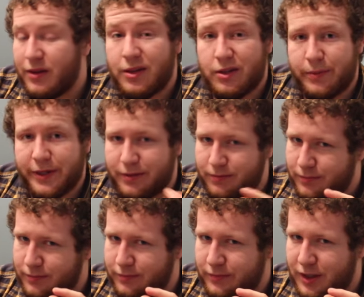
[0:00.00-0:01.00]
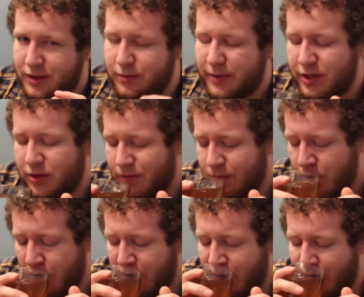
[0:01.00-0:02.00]
a little bit, not too much.
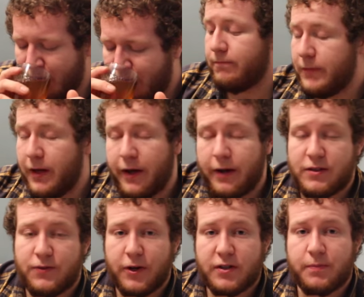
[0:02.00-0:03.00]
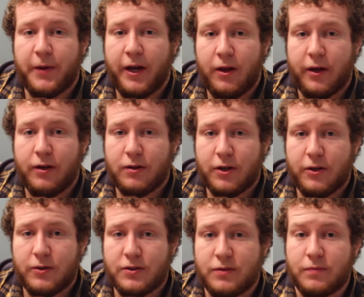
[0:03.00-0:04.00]
Yeah, as far as a pale ale
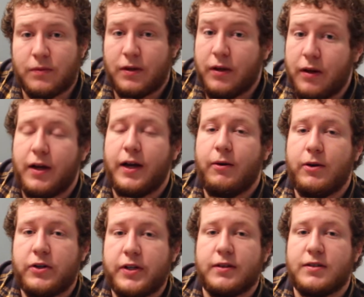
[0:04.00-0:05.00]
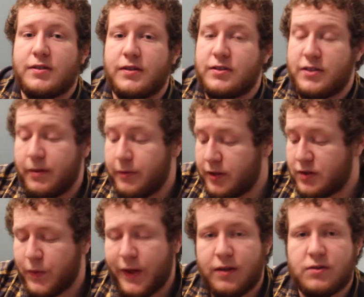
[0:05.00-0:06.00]
goes, I would drink this in the summer as
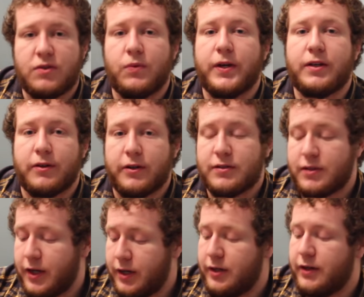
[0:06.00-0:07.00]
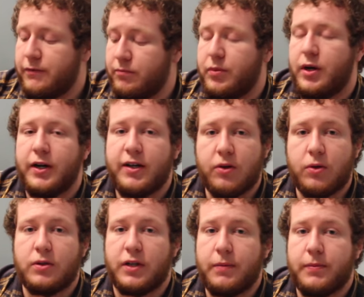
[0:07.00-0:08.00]
well as the winter. It's got enough body to
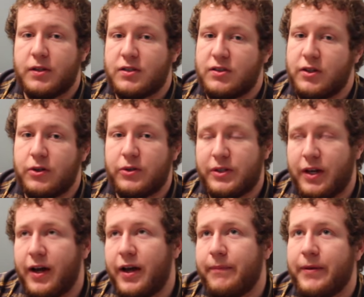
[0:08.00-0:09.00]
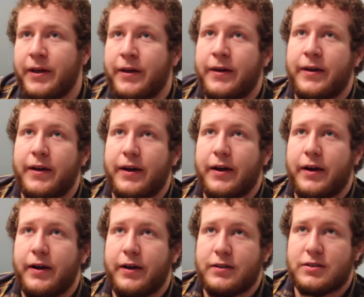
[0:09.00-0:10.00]
hold up in the snow time.
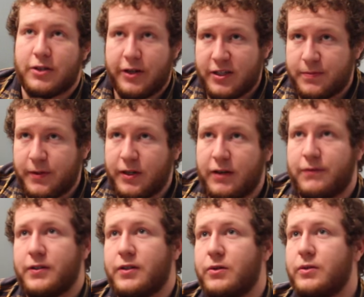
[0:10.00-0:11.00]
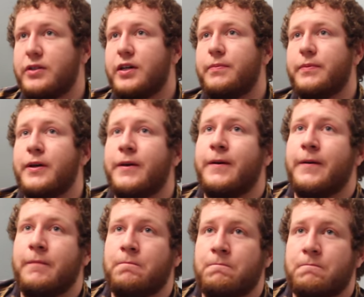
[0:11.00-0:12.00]
Uh, it's crisp enough to hold up
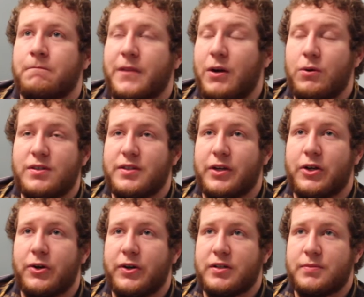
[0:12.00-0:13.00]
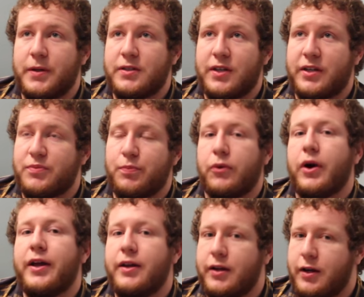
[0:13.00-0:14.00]
I wouldn't say crisp, I'd say it's
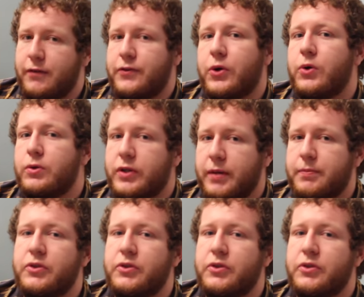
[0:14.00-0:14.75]
bright enough to hold up